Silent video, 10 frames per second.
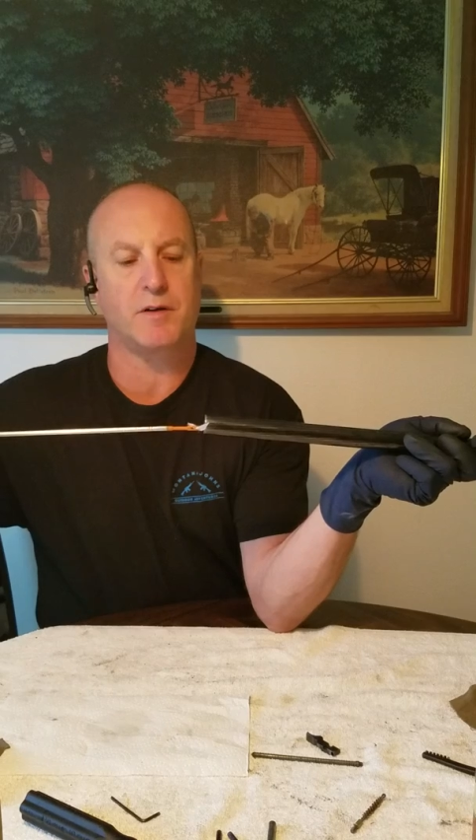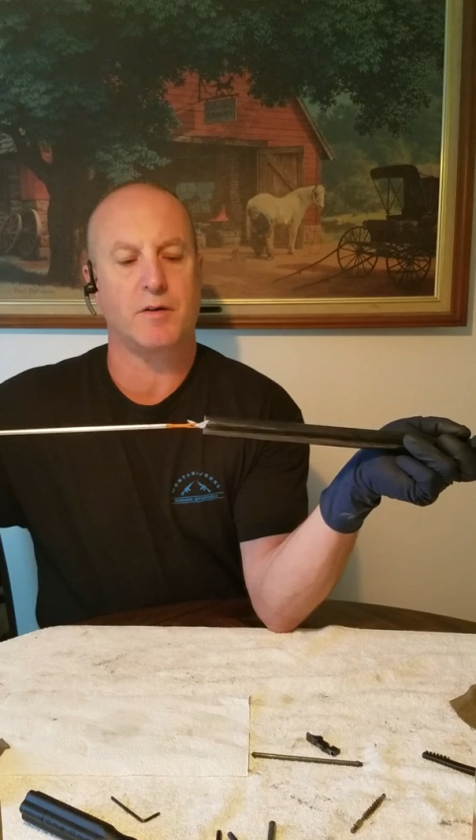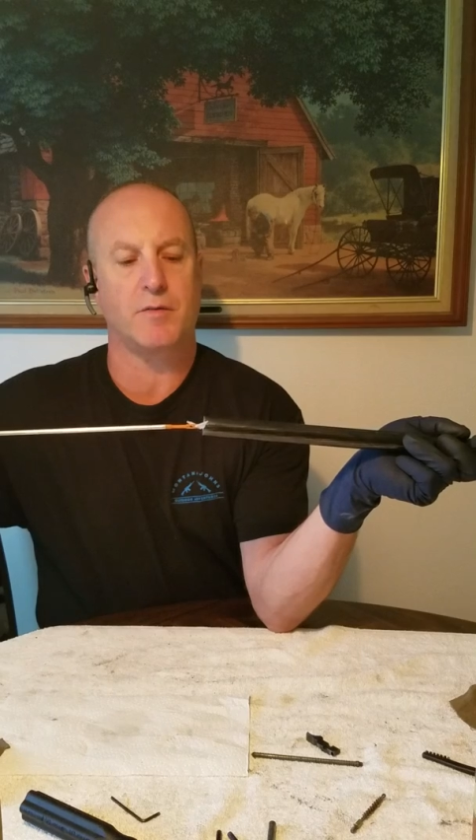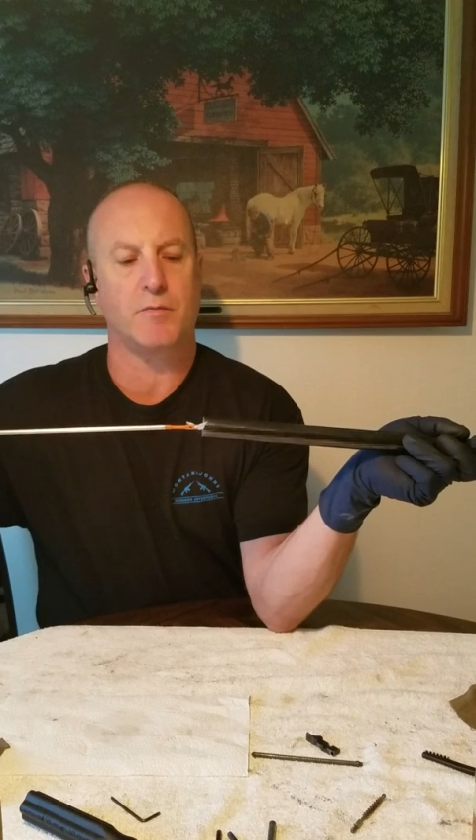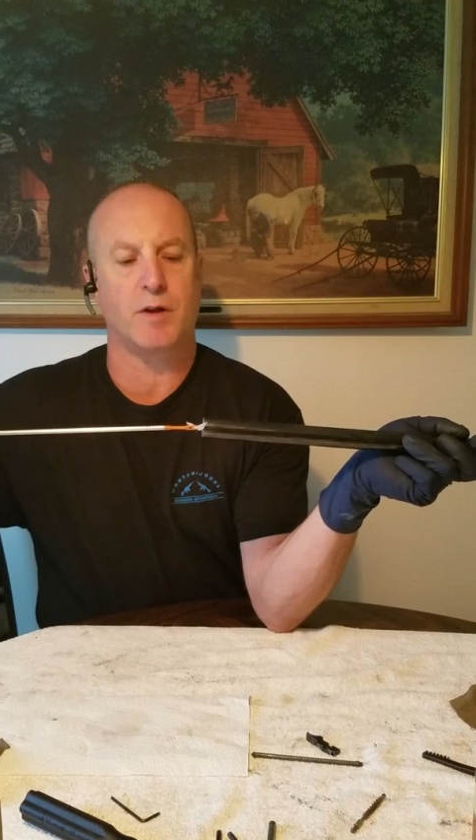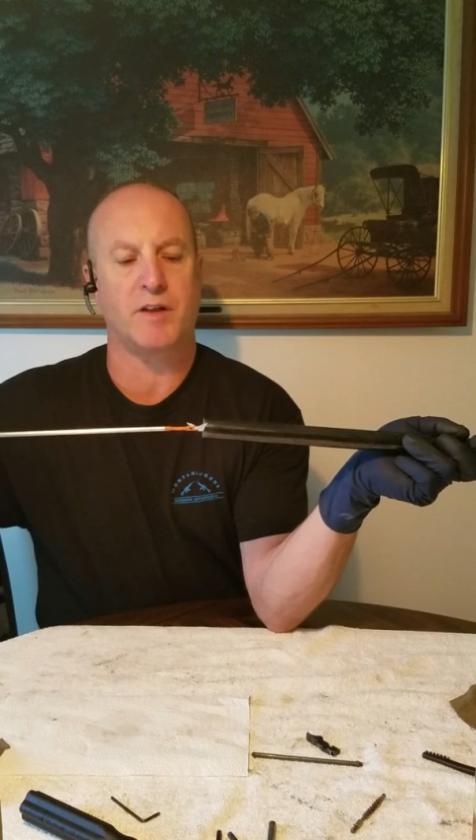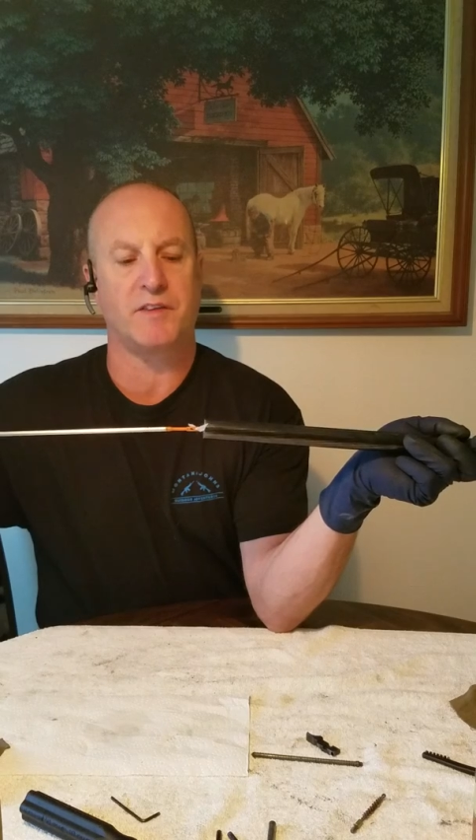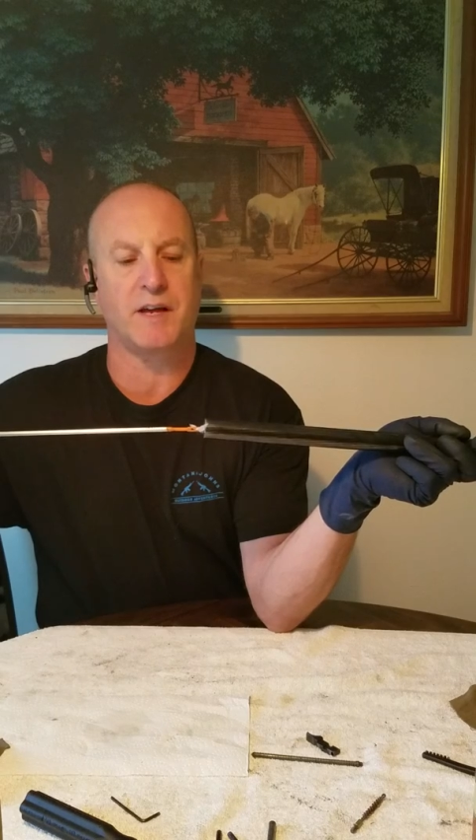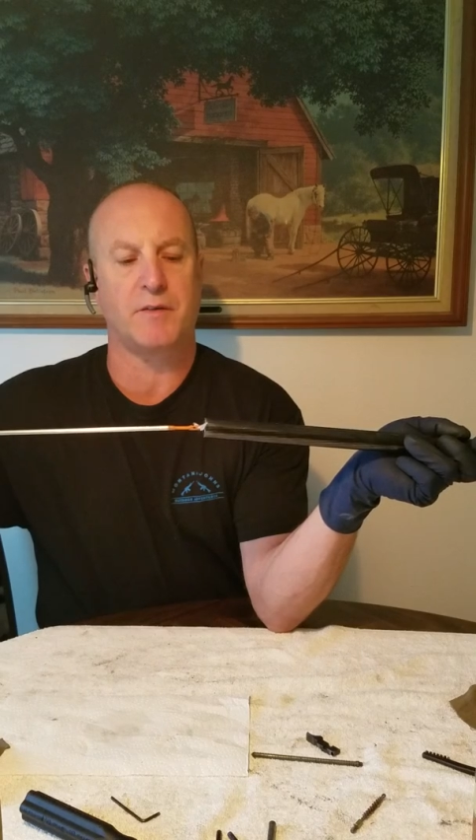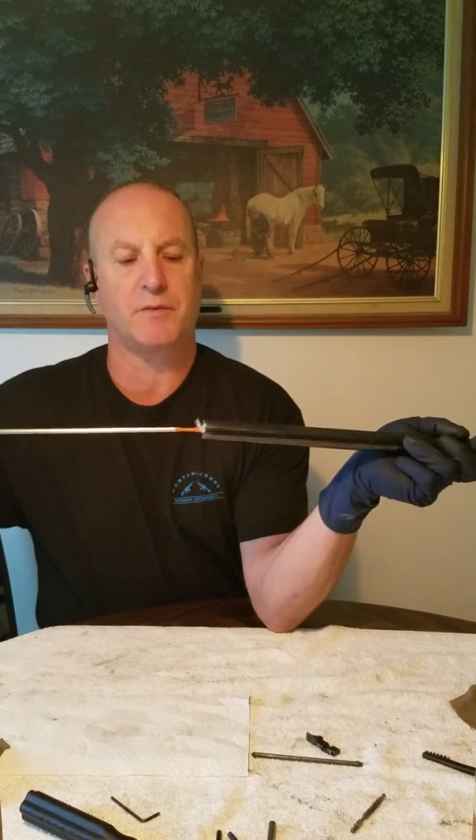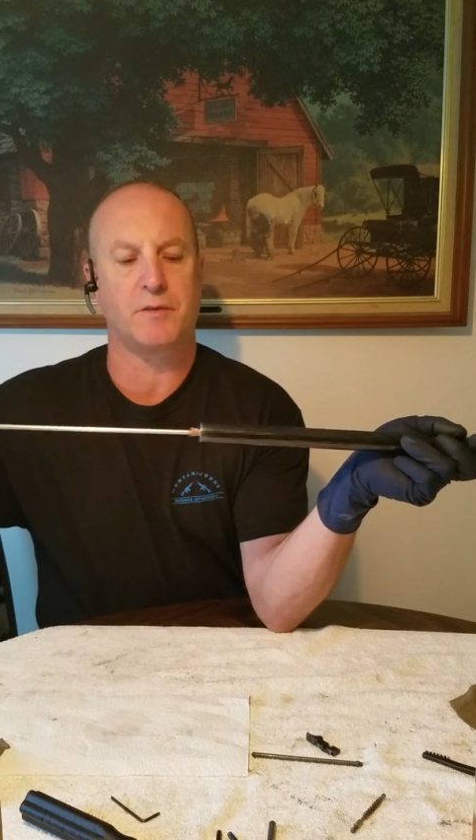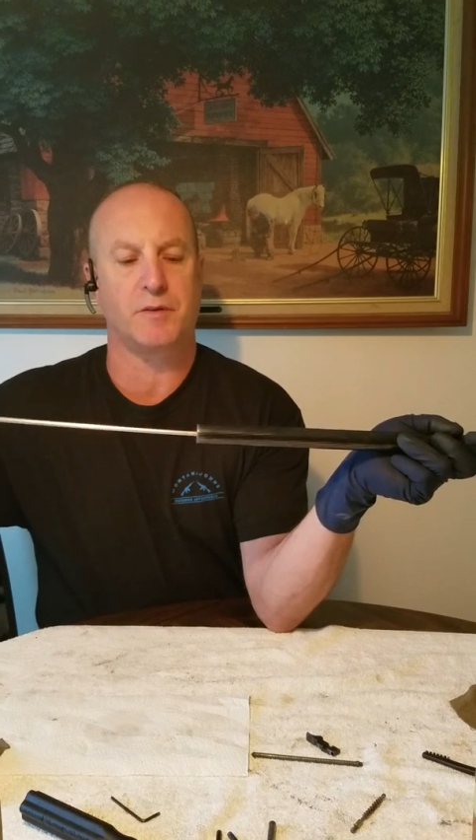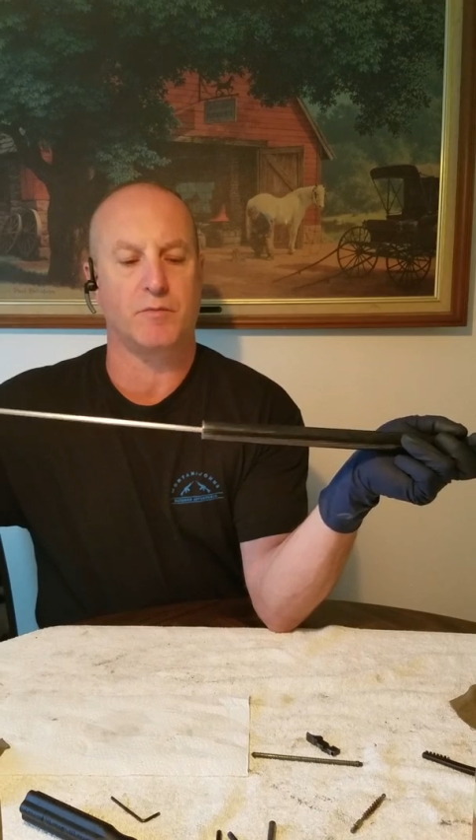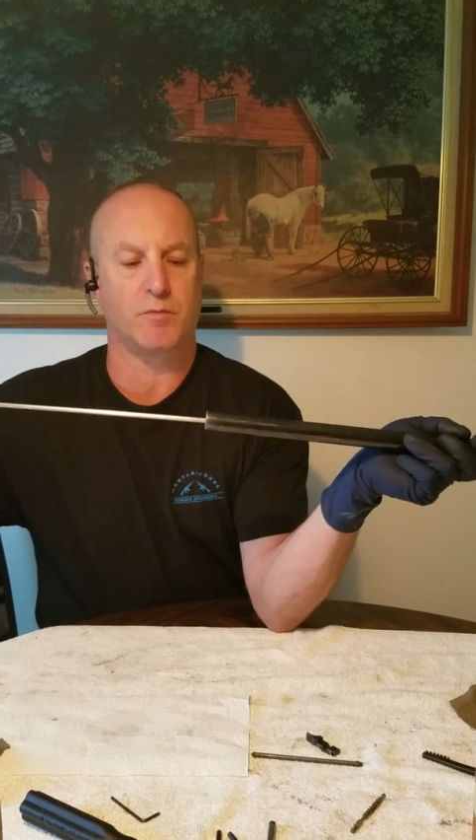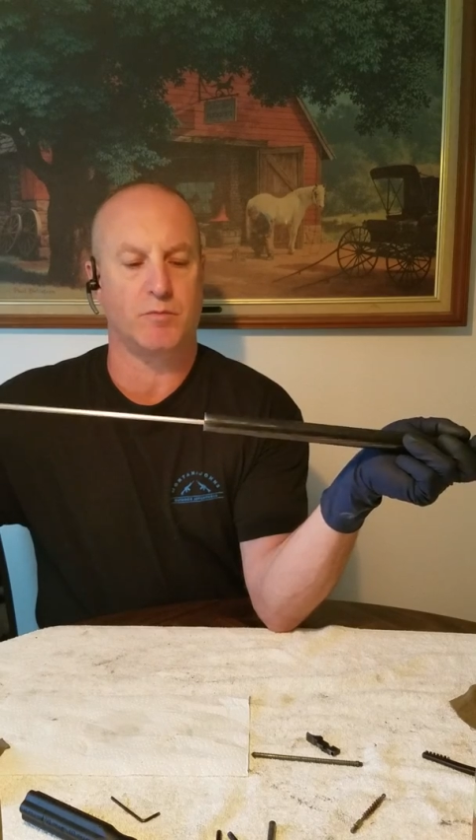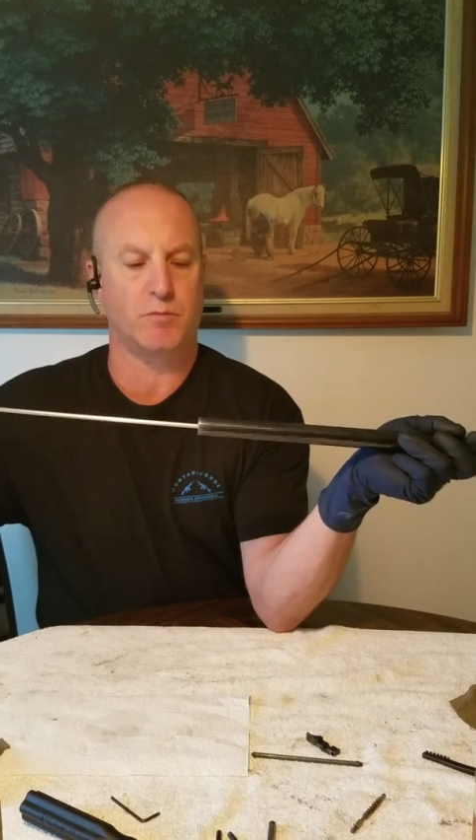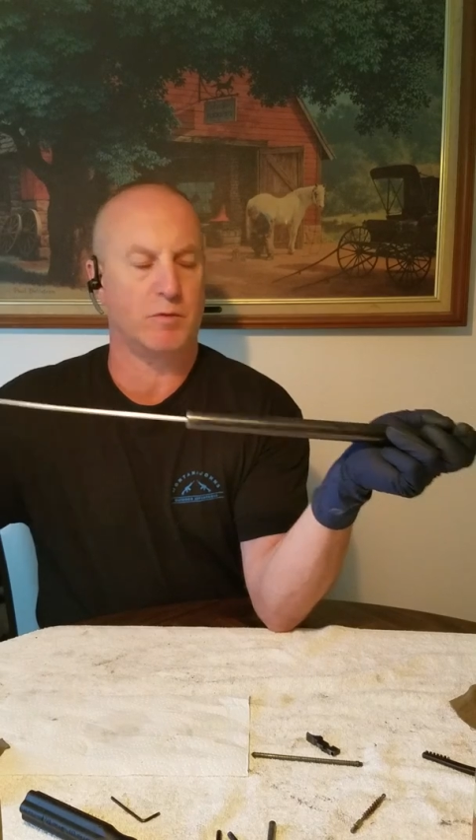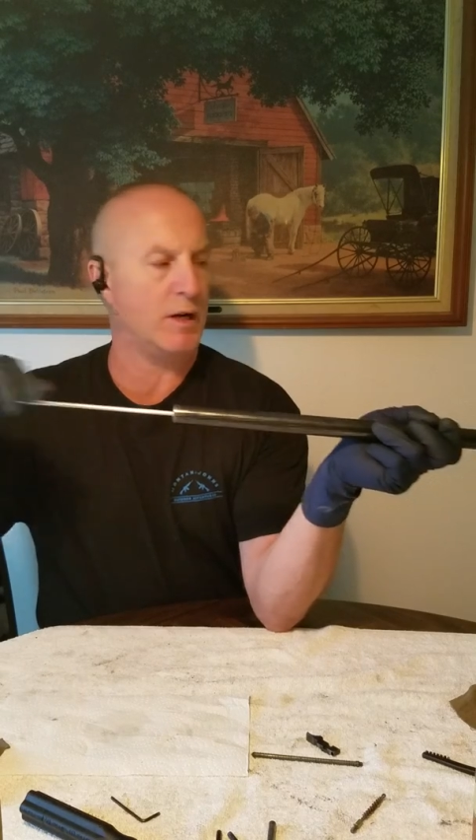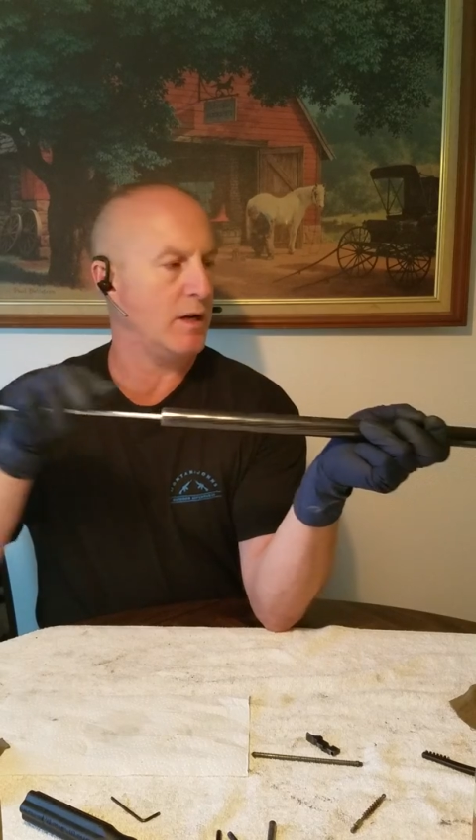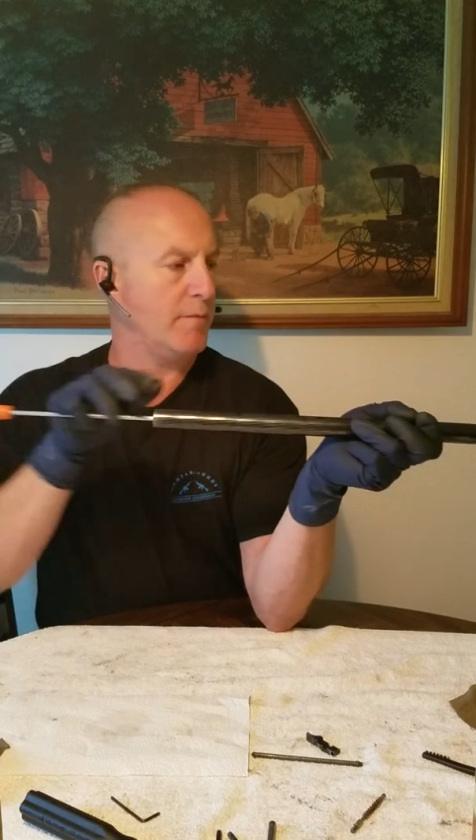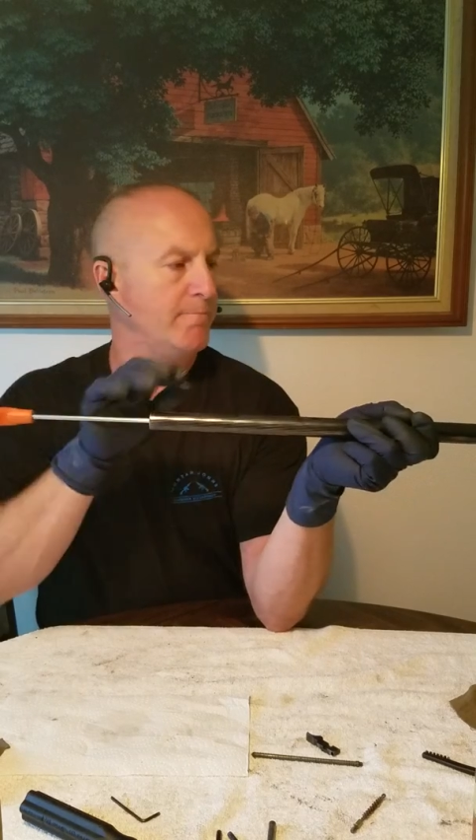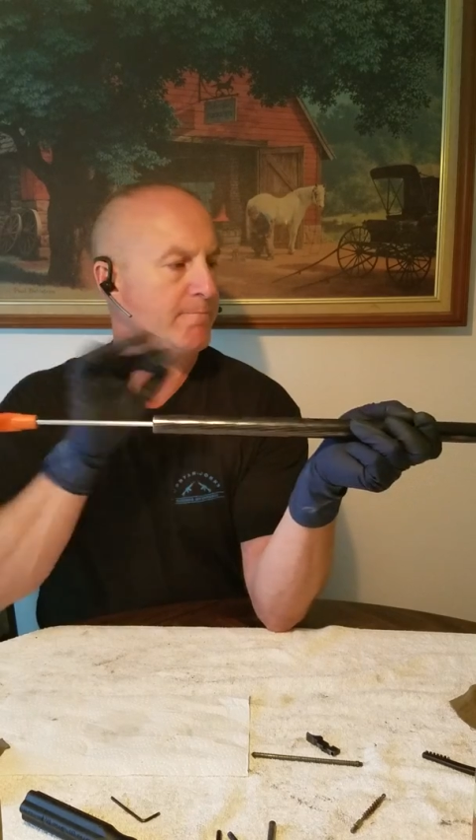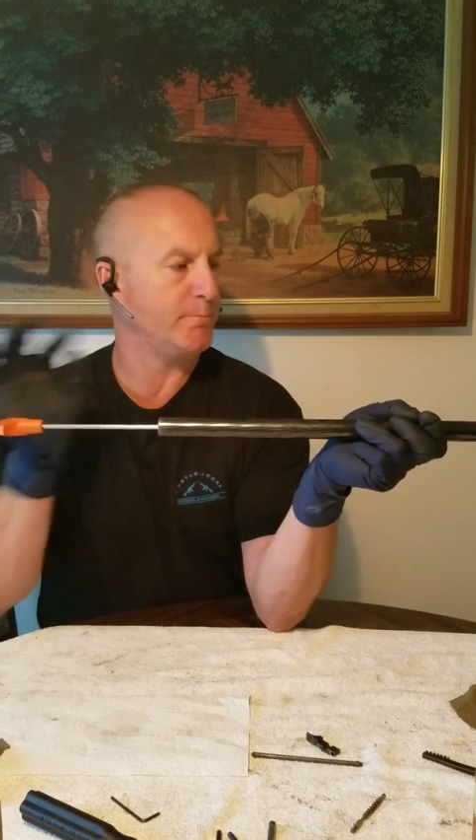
or run it down through the